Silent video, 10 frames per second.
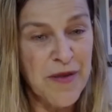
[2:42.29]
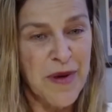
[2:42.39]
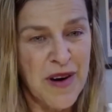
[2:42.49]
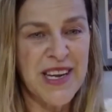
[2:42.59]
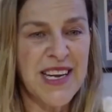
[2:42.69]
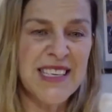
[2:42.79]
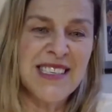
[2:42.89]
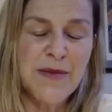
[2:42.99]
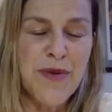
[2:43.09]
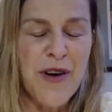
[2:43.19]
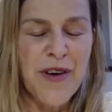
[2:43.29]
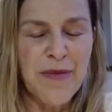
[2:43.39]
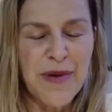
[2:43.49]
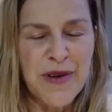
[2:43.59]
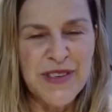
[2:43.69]
Body Isn't a
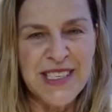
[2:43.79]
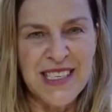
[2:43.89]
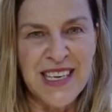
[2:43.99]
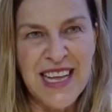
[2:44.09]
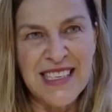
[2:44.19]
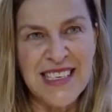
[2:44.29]
Broken Person," and that's